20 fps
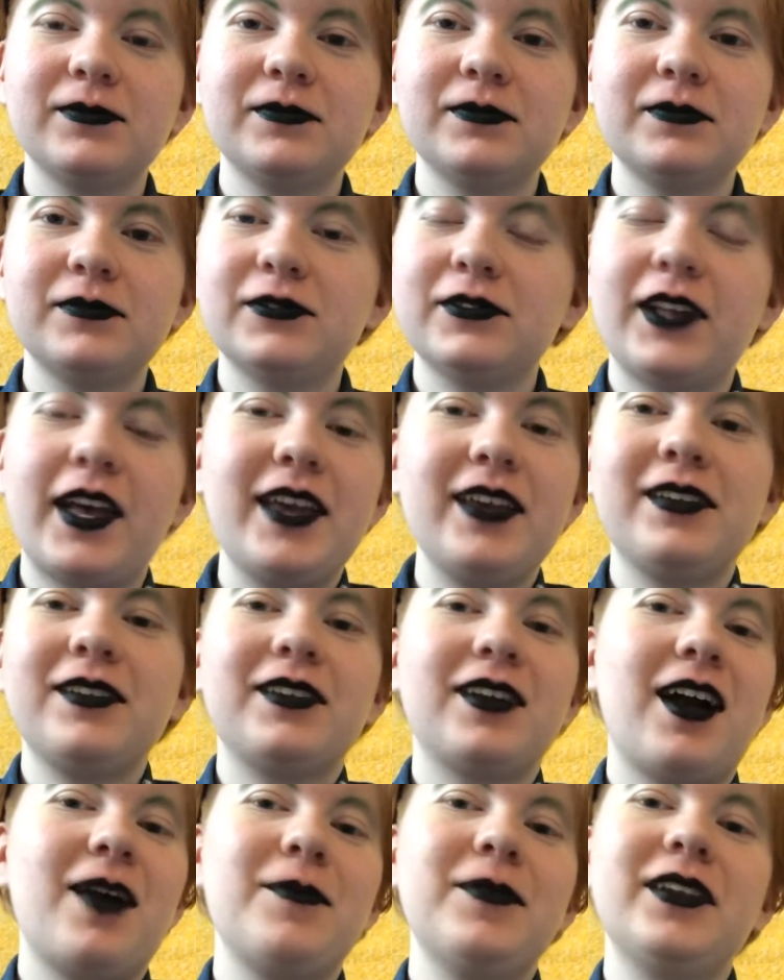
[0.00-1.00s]
Like,
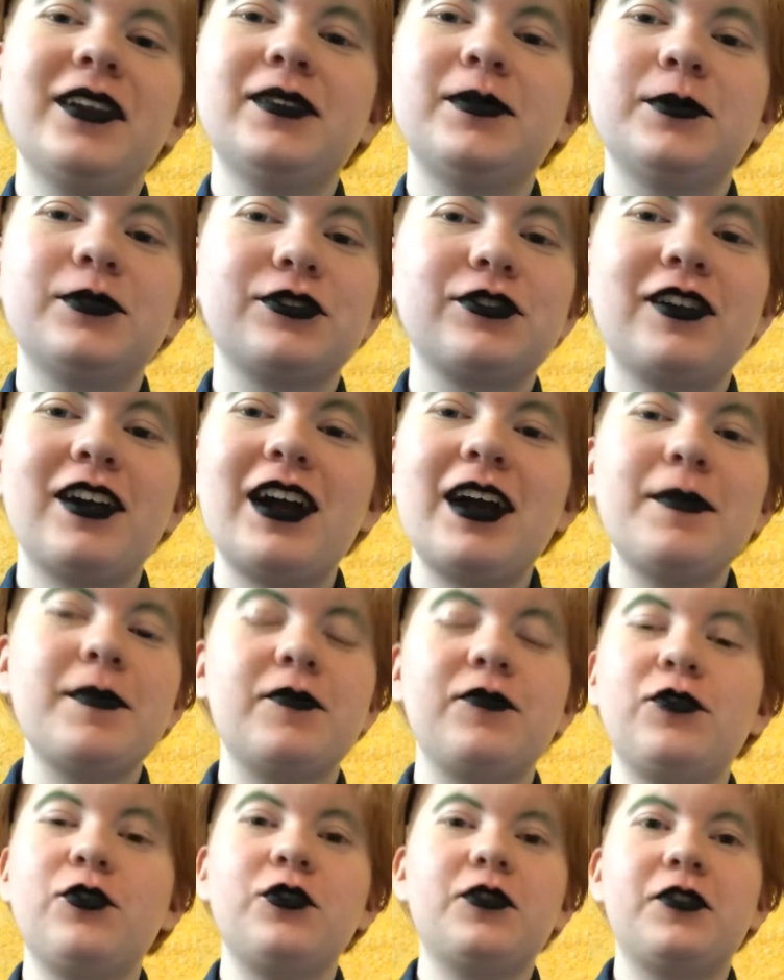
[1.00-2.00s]
comment, and subscribe
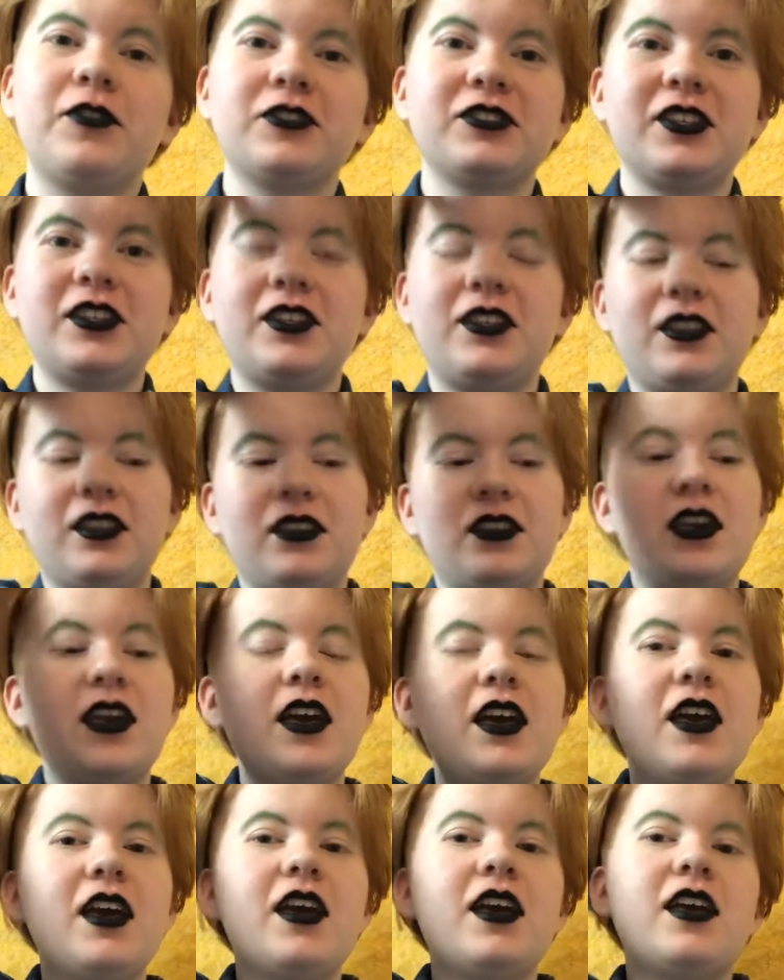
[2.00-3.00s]
if there's anything,
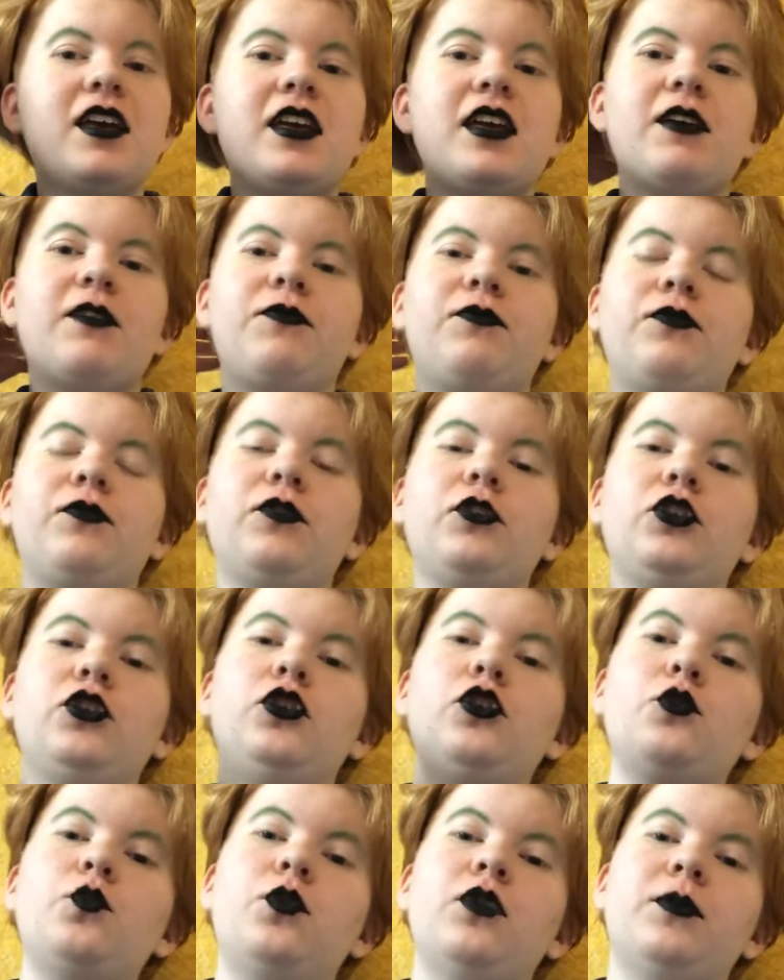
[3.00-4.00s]
if
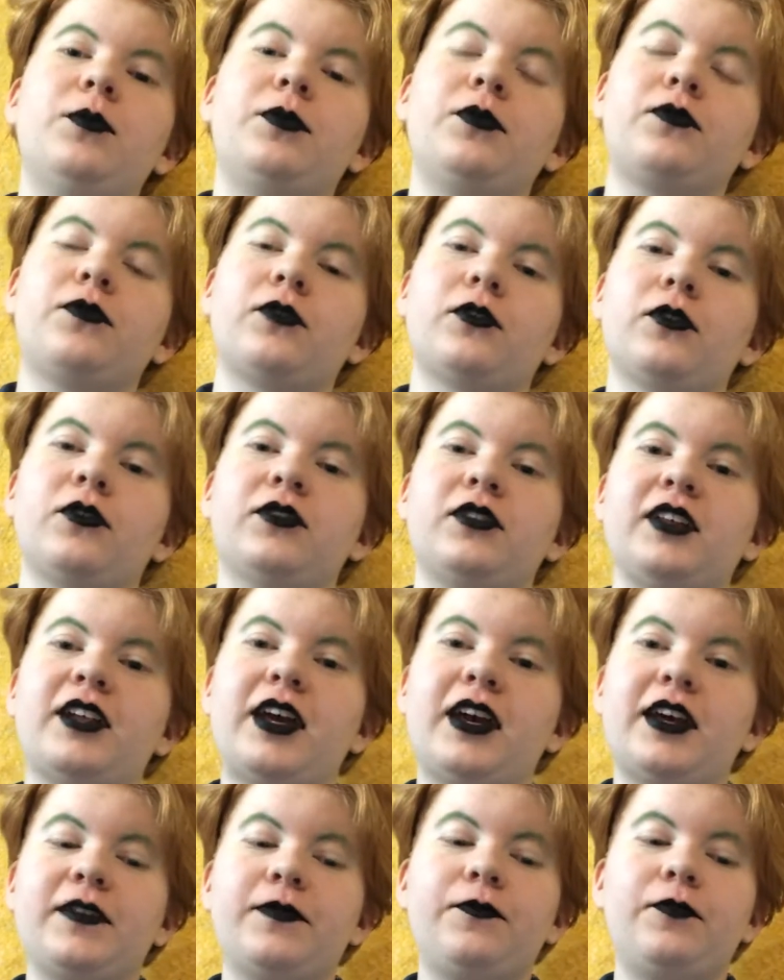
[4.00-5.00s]
you would prefer that
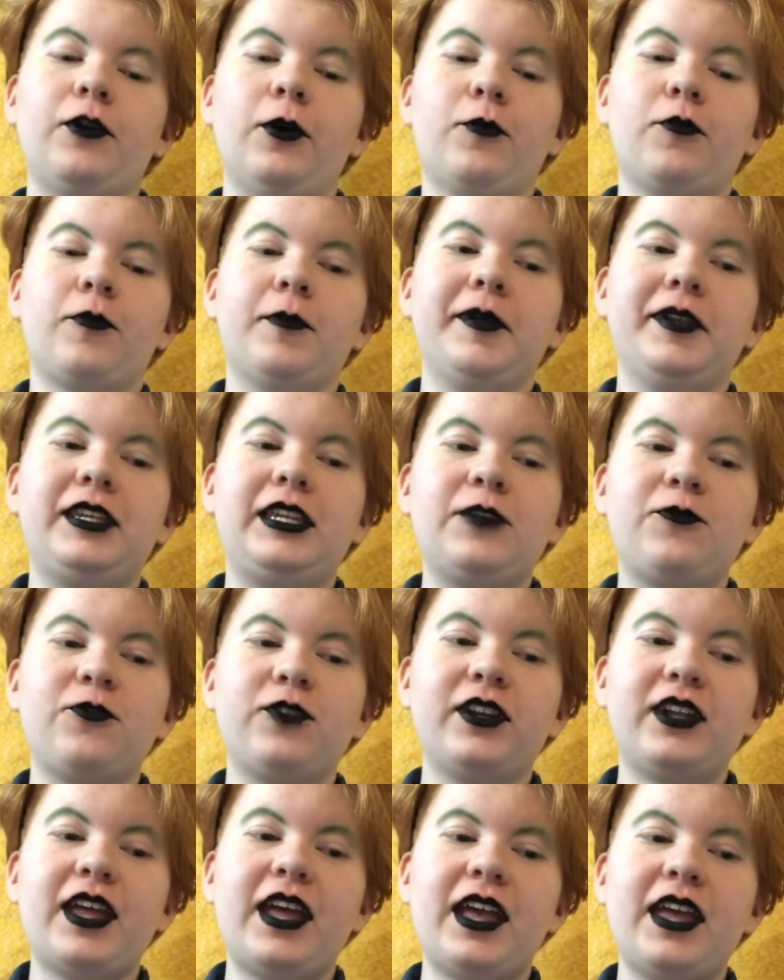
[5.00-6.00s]
I film from a
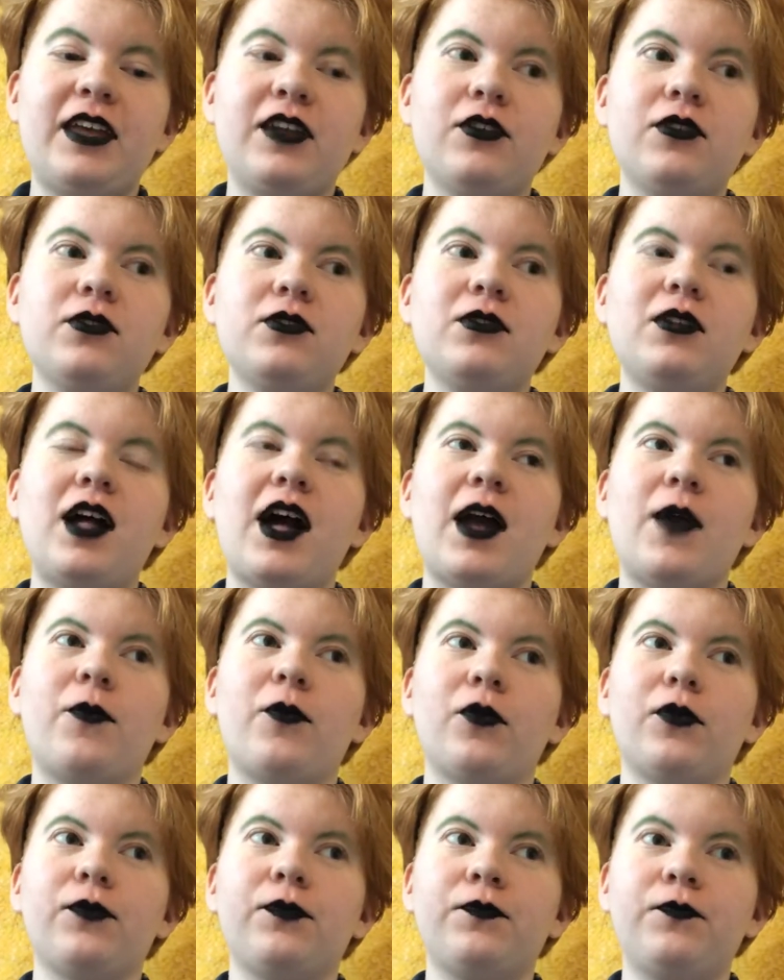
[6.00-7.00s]
different angle, I
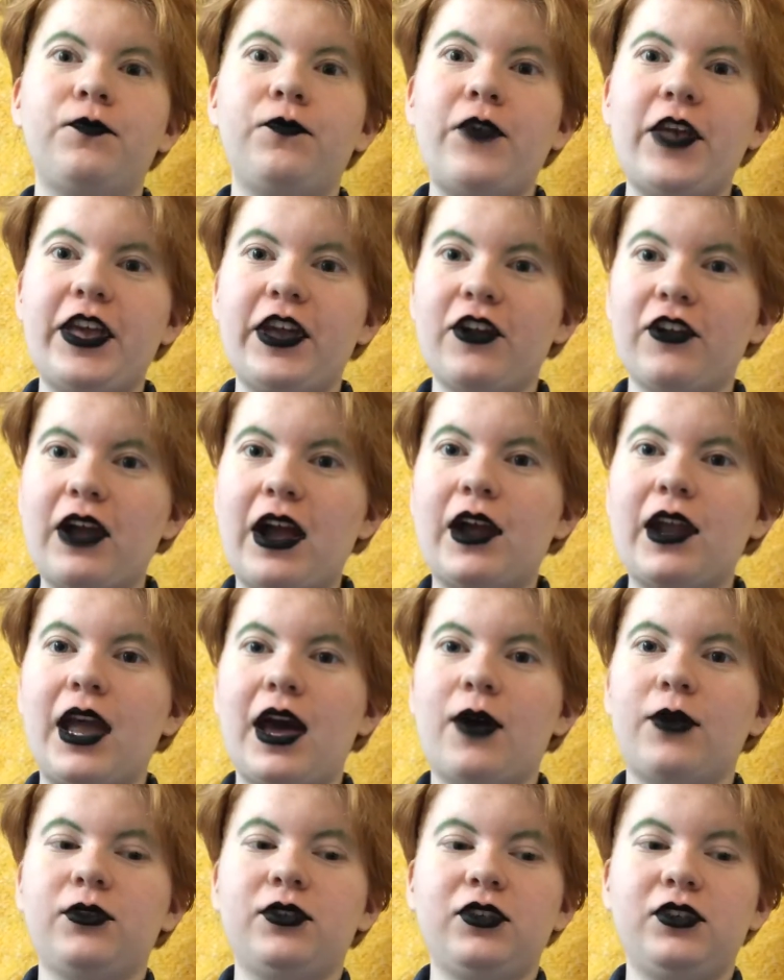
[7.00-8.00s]
will figure out
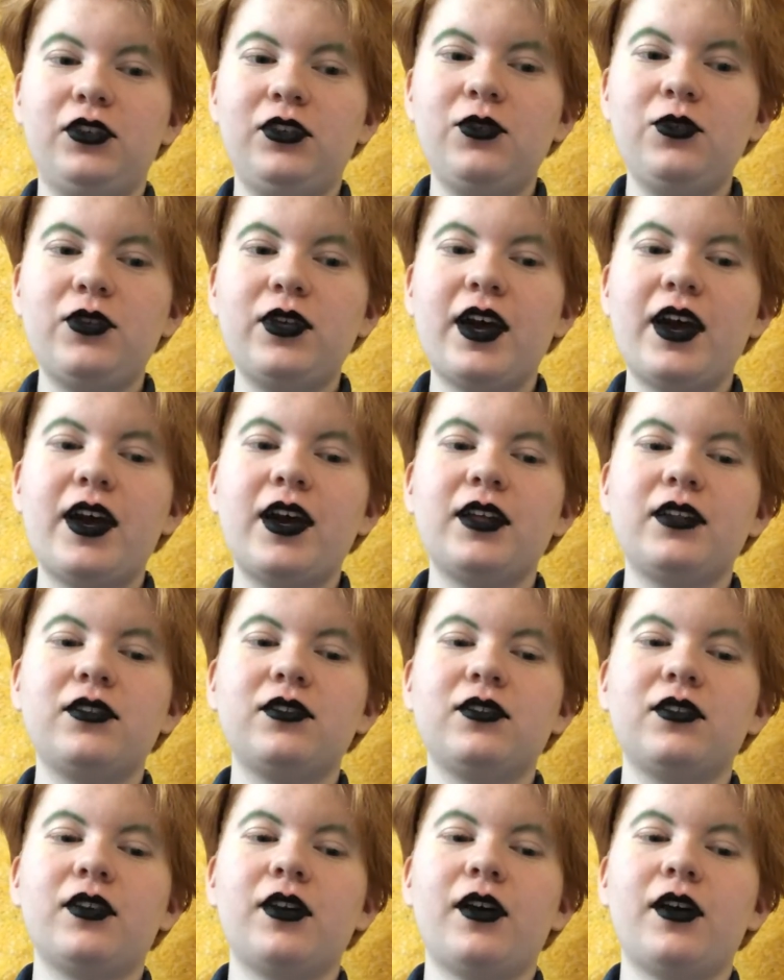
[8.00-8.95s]
how to do that.